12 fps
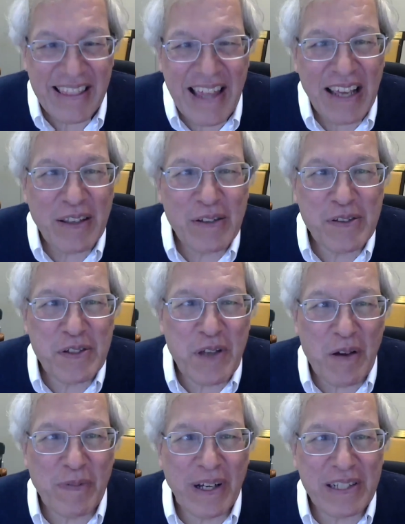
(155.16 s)
Thank you
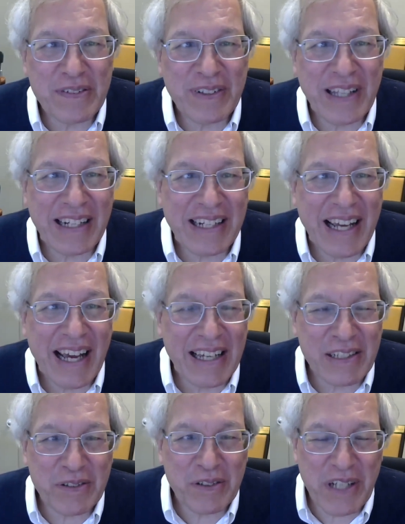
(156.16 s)
so much for that
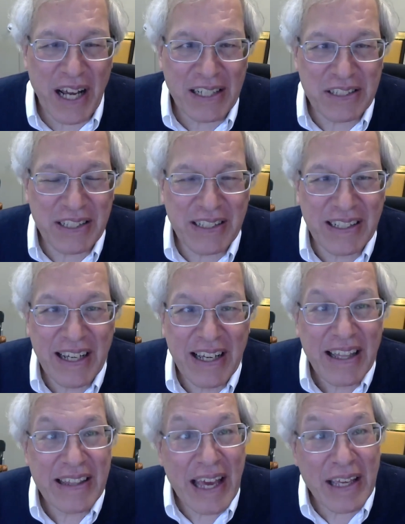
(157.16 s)
kind introduction.
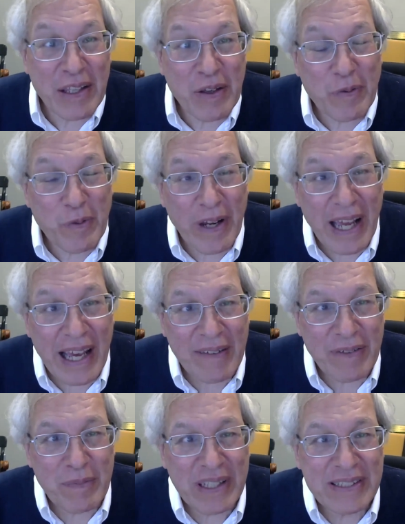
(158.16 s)
Thank you for
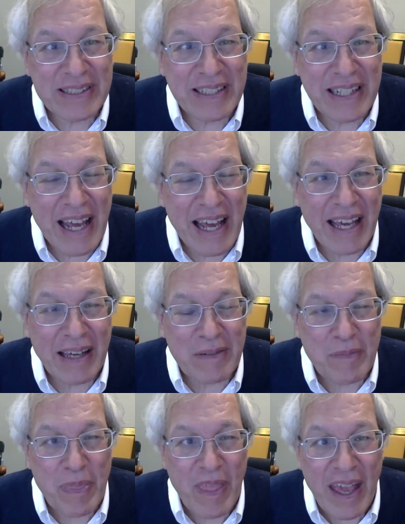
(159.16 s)
having me today.
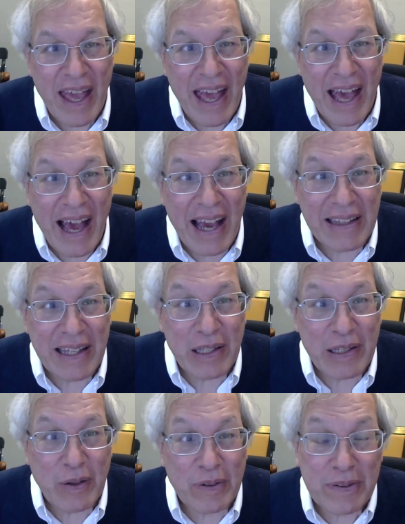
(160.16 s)
I
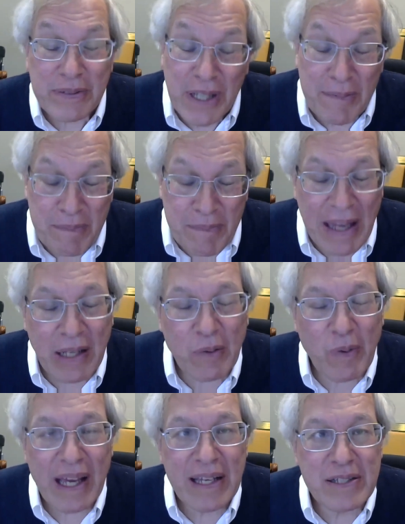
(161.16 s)
think that in many
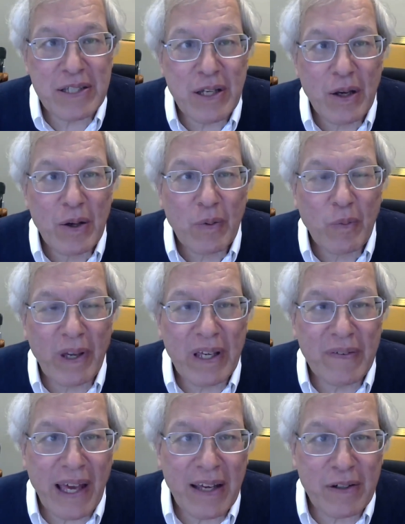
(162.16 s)
ways we
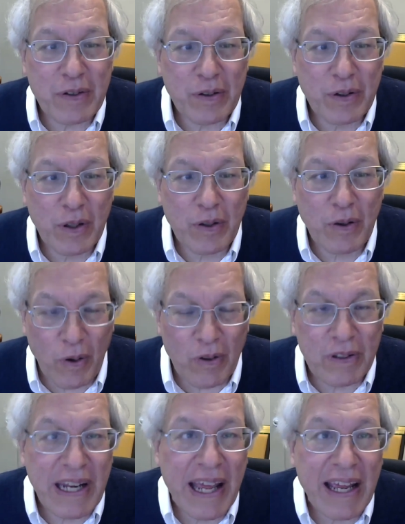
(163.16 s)
have entered the
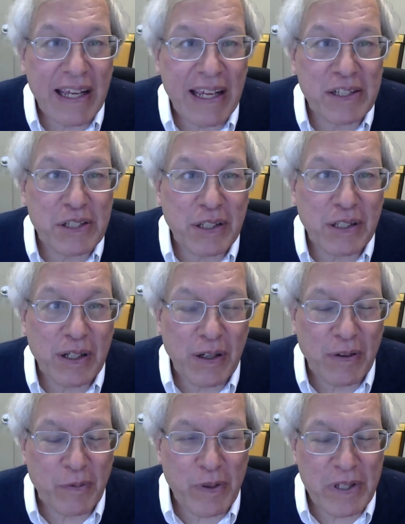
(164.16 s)
golden age
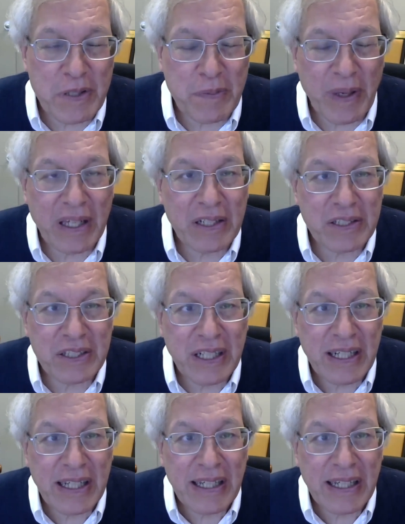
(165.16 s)
of free speech.